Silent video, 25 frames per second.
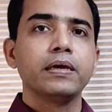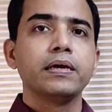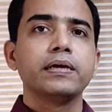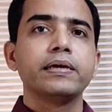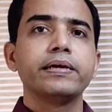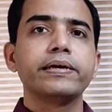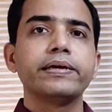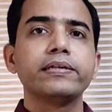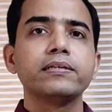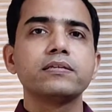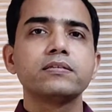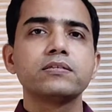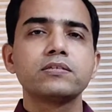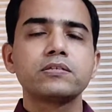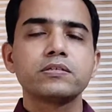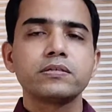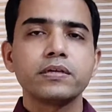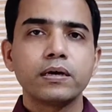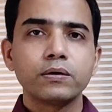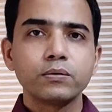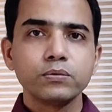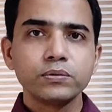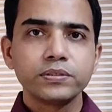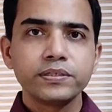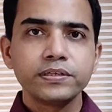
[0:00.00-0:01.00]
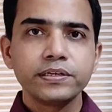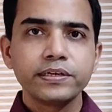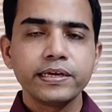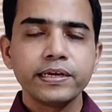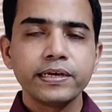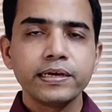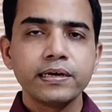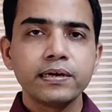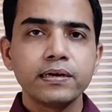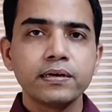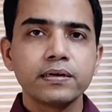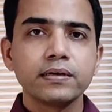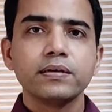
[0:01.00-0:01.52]
In South
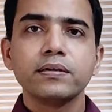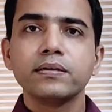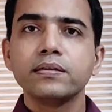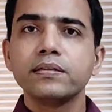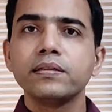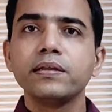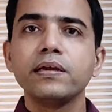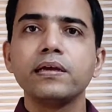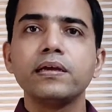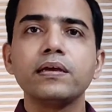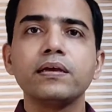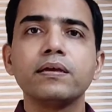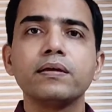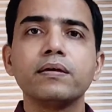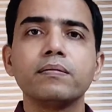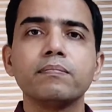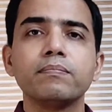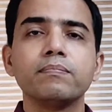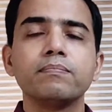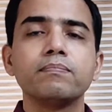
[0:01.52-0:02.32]
India, the